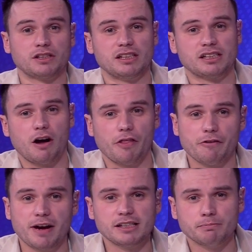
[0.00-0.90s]
to start the
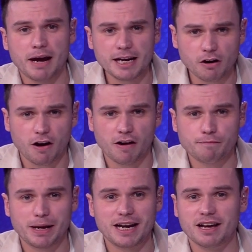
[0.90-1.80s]
race may not
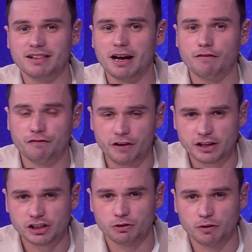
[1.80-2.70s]
have been their
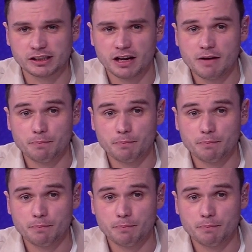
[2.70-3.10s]
first choice,